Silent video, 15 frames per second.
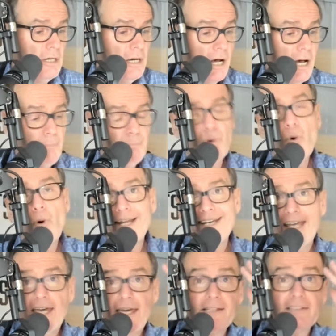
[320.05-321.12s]

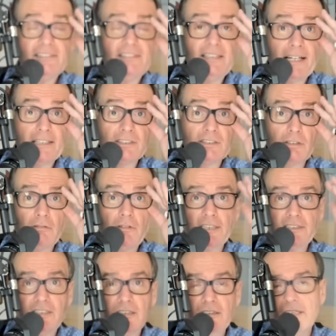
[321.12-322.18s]
0.86
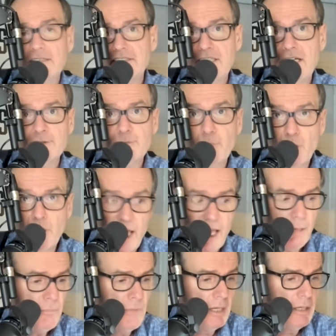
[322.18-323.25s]
rushing touchdowns per
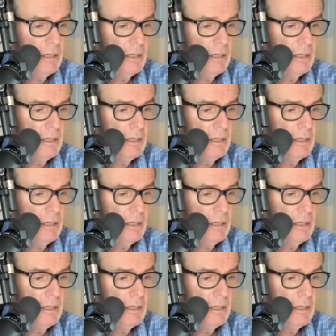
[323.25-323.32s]
game.